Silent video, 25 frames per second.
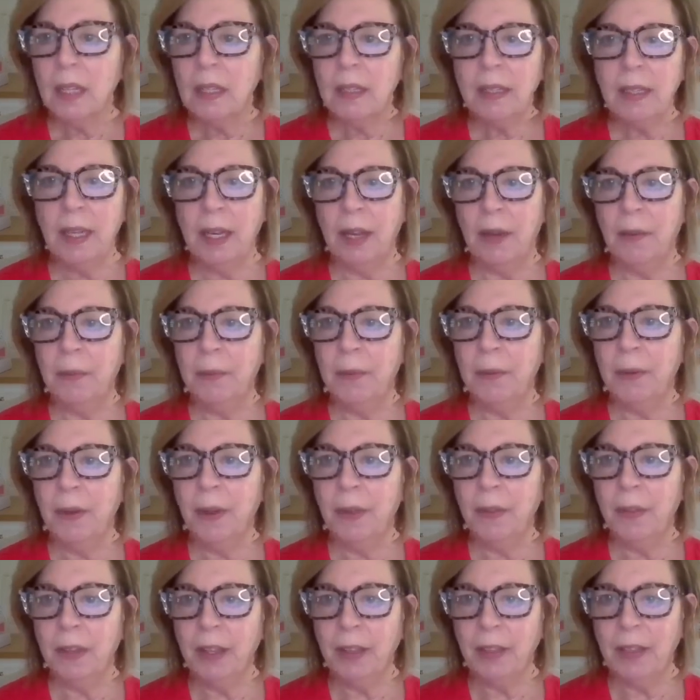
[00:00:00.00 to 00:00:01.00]
you know,
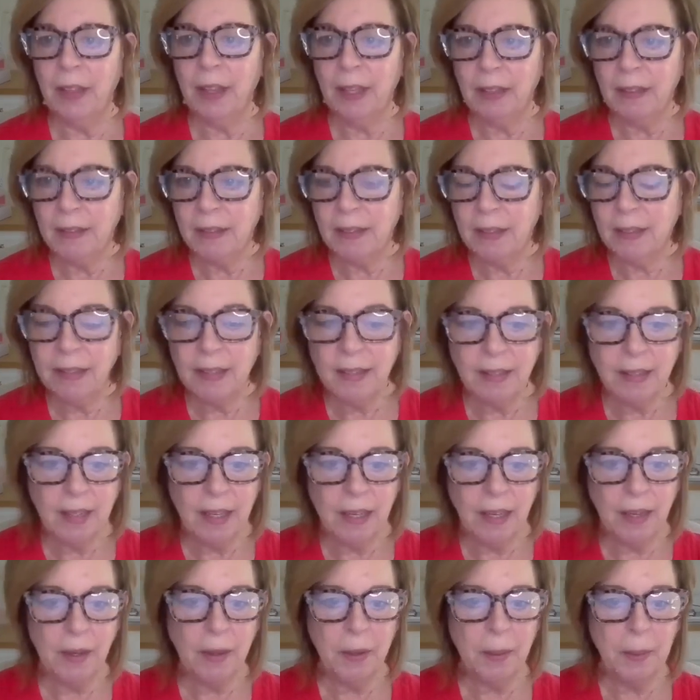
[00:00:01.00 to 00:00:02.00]
all the good things.
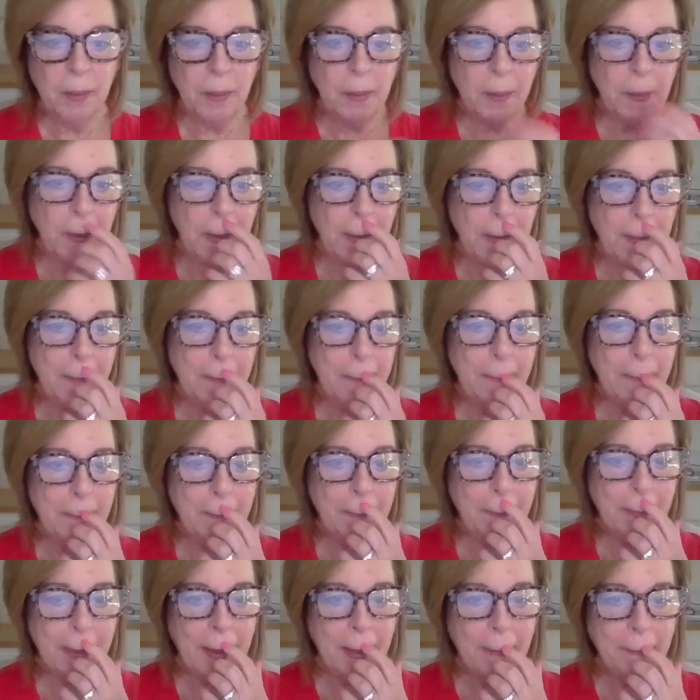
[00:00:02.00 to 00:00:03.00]
So,
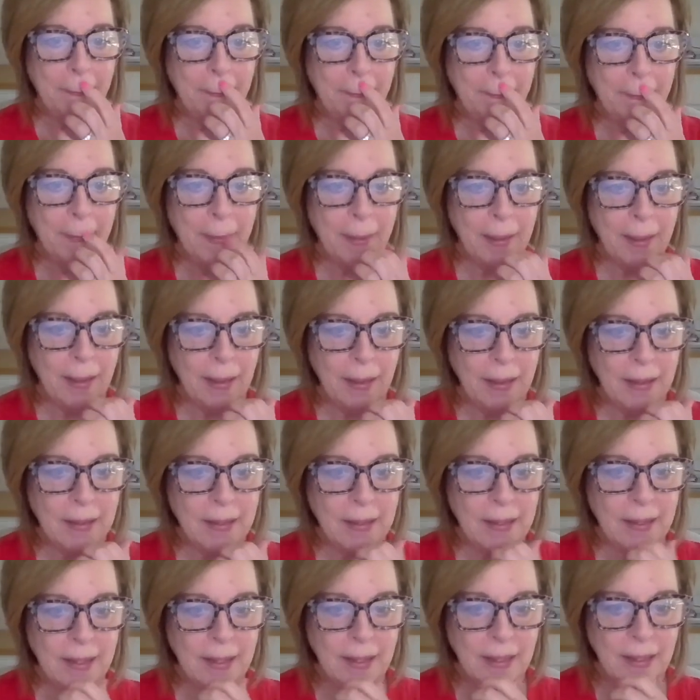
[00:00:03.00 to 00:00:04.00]
yeah,
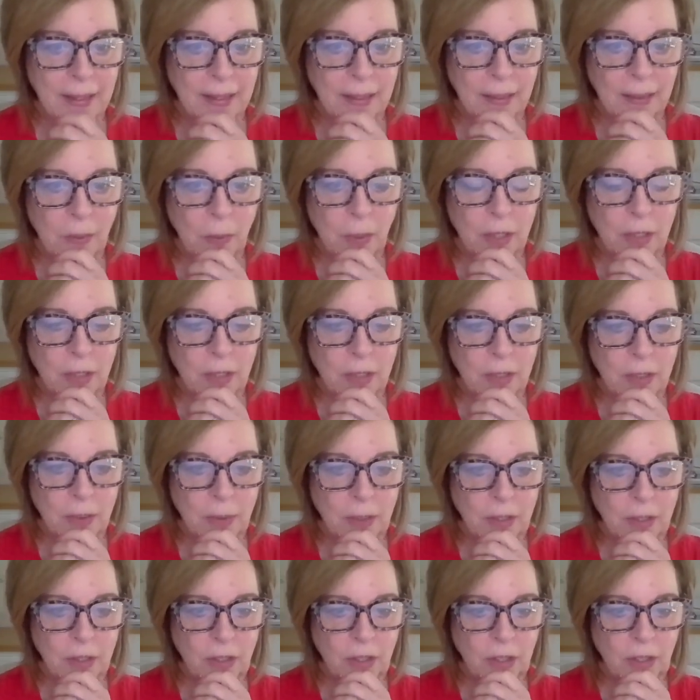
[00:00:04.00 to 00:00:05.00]
let's see. Questions.
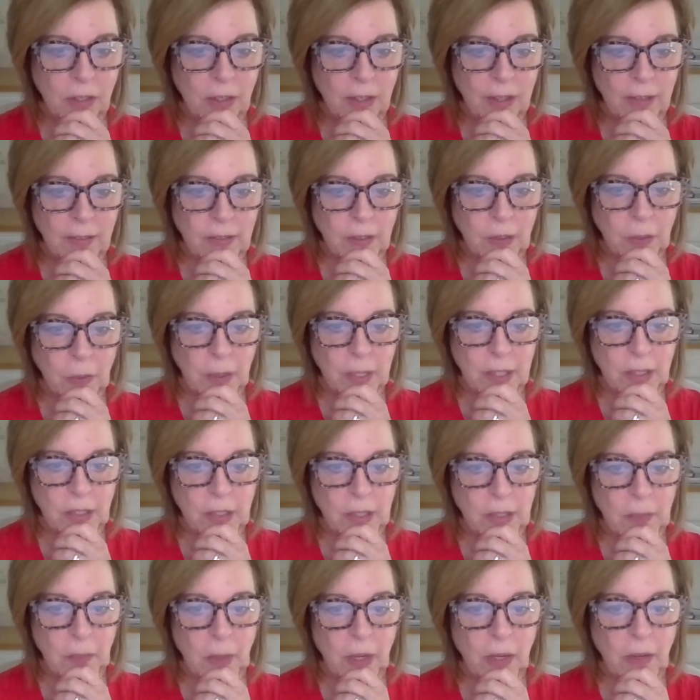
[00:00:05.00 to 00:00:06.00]
Cheryl asked a
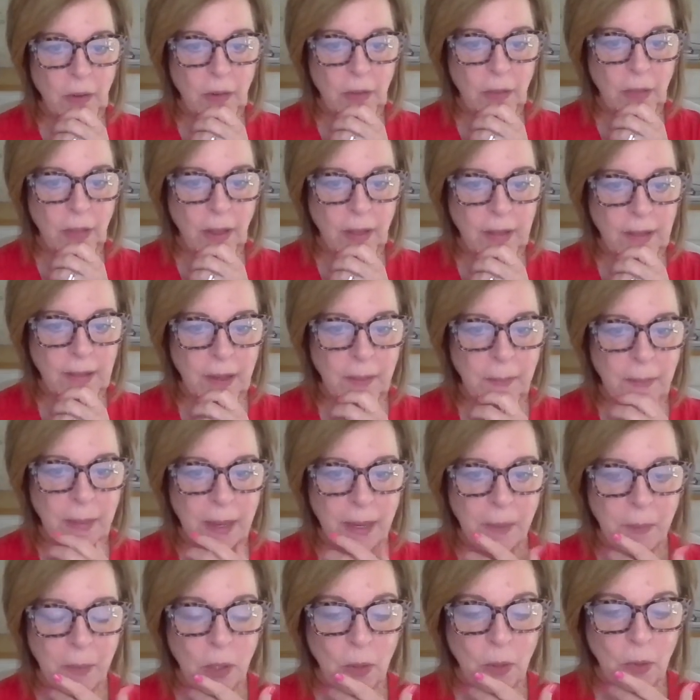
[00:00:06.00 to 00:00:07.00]
question. What are your thoughts on
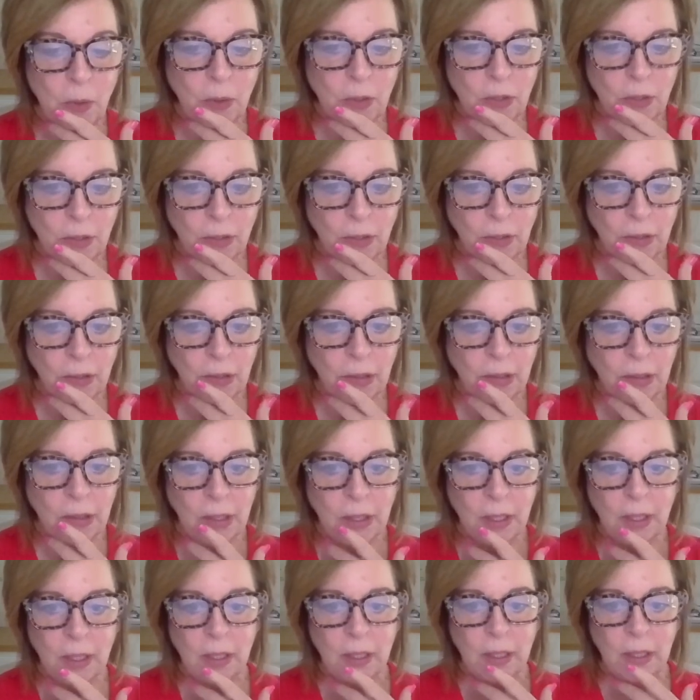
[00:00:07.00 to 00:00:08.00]
Metamucil?
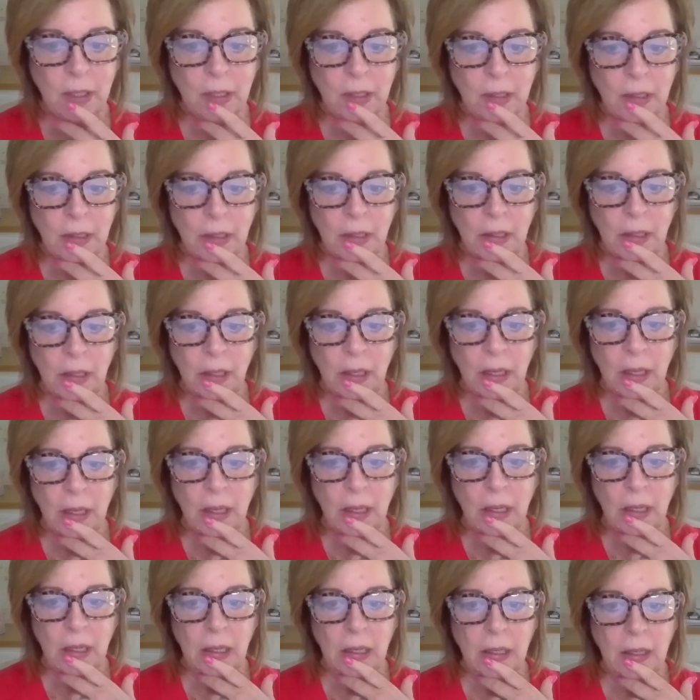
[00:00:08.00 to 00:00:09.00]

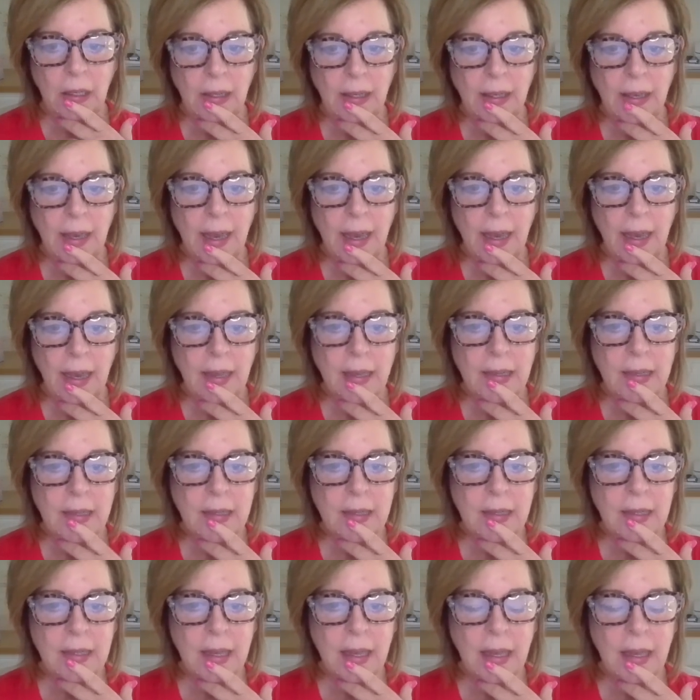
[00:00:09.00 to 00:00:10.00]
Yeah,
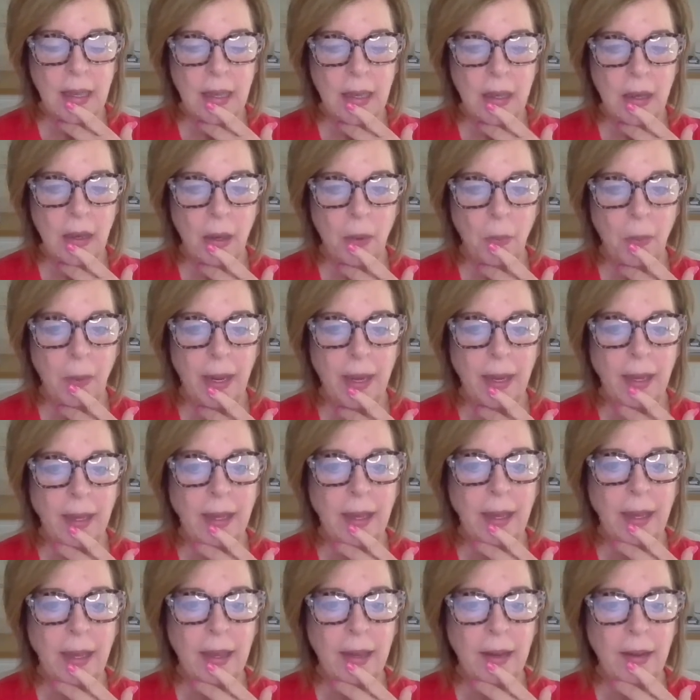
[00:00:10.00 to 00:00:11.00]
it's a way to
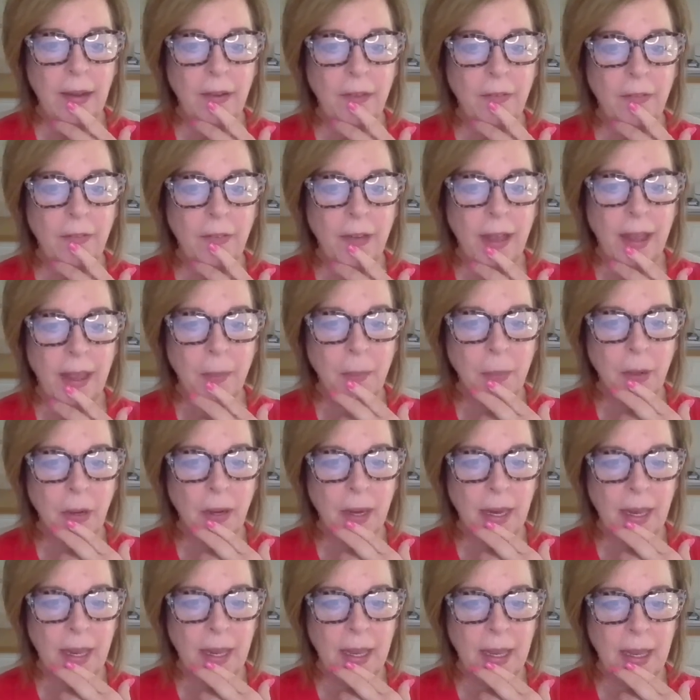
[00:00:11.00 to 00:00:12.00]
get a
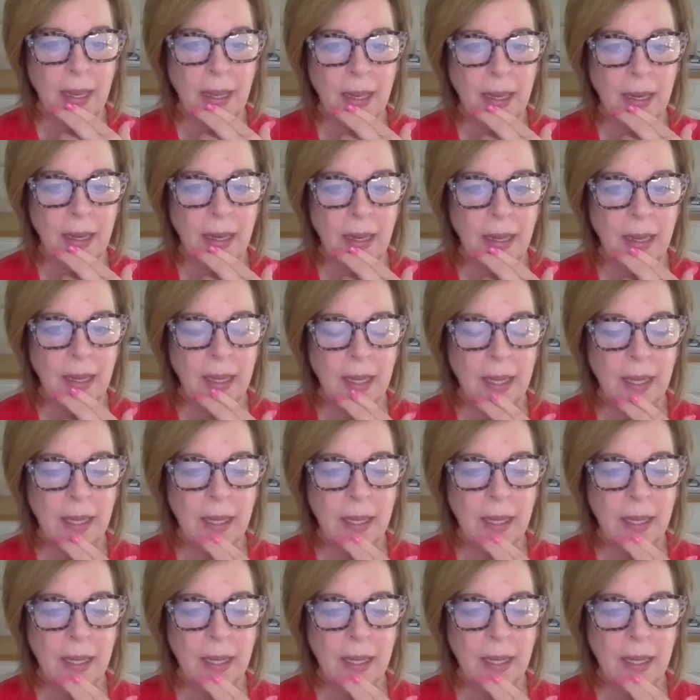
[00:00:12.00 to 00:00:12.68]
fiber in,